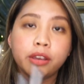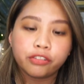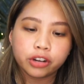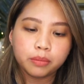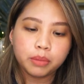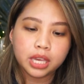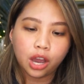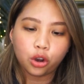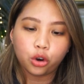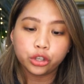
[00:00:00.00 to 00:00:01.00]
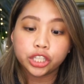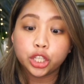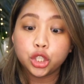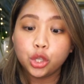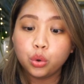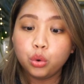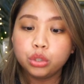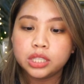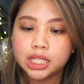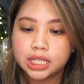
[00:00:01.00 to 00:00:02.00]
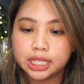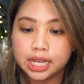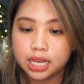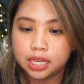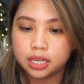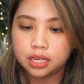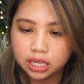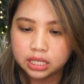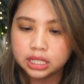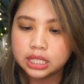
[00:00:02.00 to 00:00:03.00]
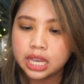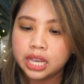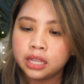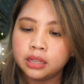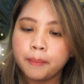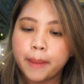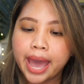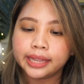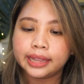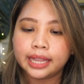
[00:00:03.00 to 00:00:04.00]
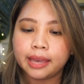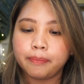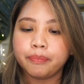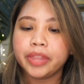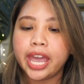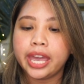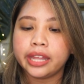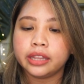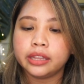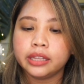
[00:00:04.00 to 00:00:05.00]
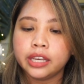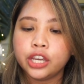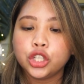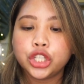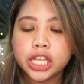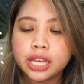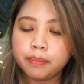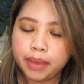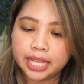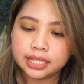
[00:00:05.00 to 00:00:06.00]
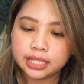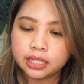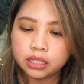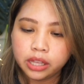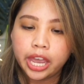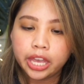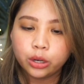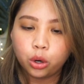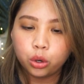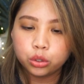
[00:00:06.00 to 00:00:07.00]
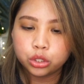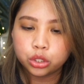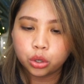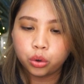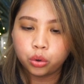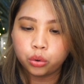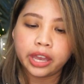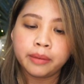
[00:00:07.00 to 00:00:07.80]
freebie ako na Nudestix. Insane matte lip and cheek pencil. And also, a